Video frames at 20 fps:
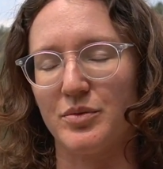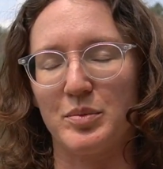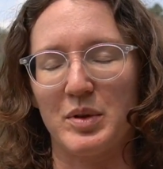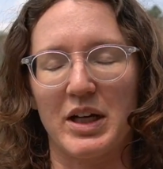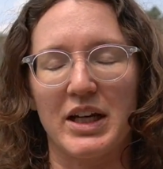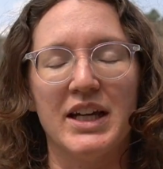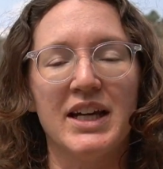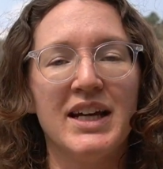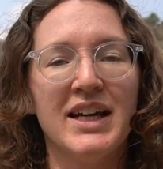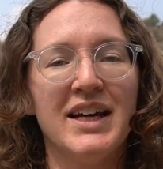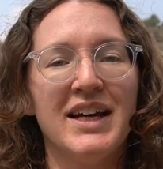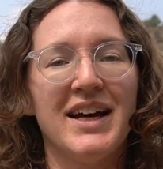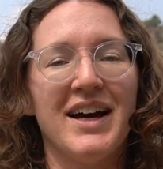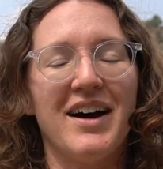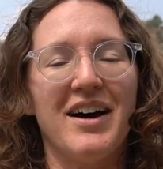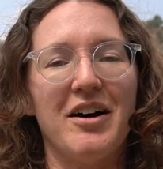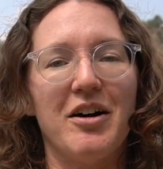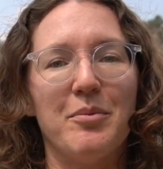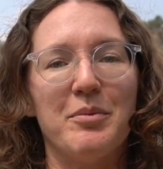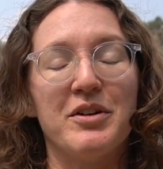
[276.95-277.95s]
But
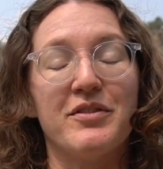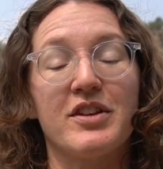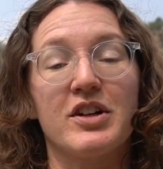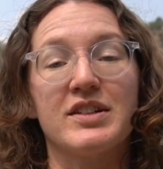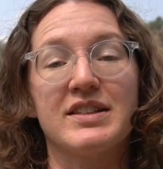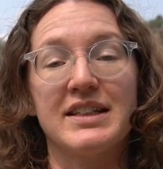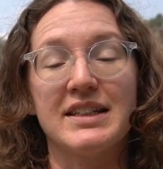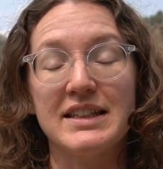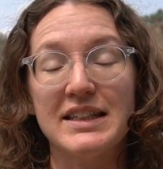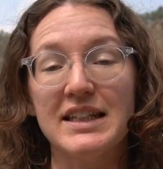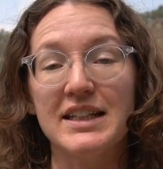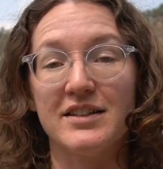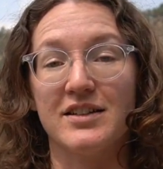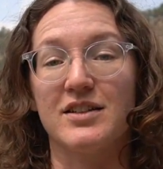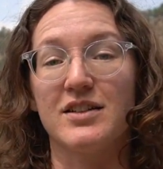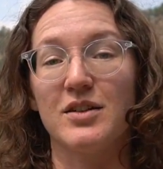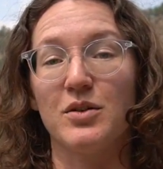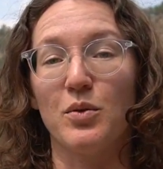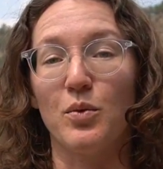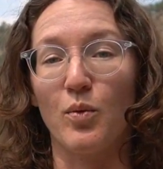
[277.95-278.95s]
if there's at
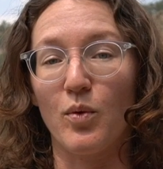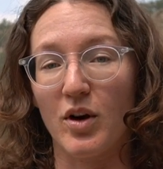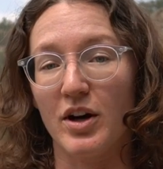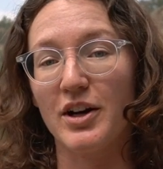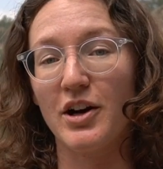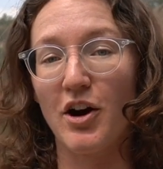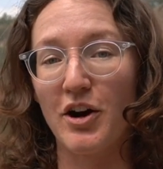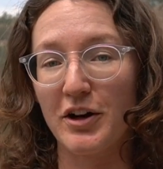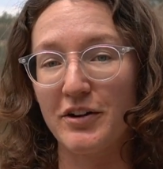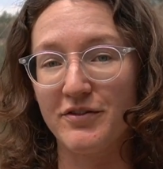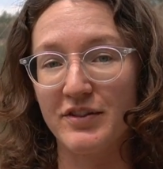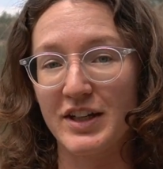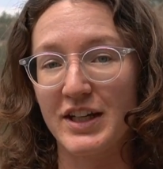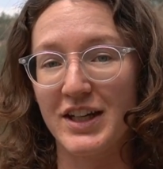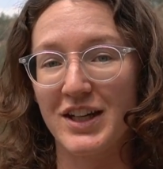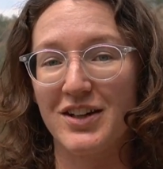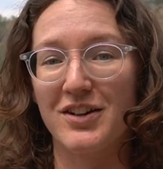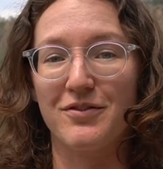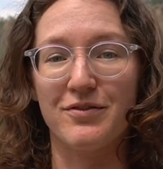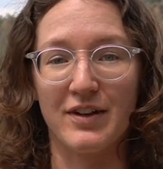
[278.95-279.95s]
least one
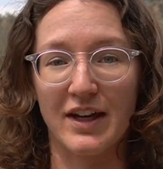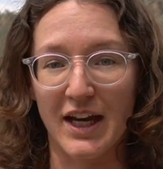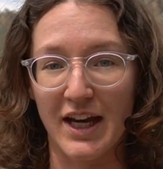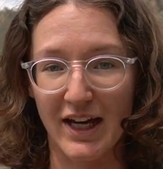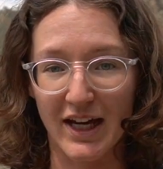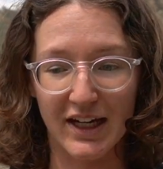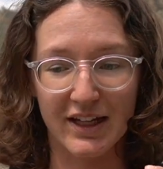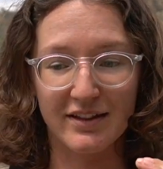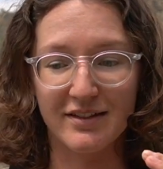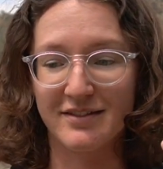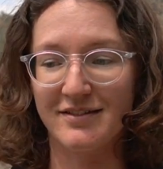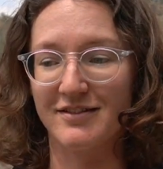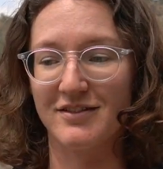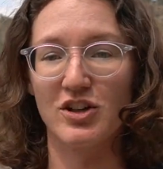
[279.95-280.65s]
RV, van,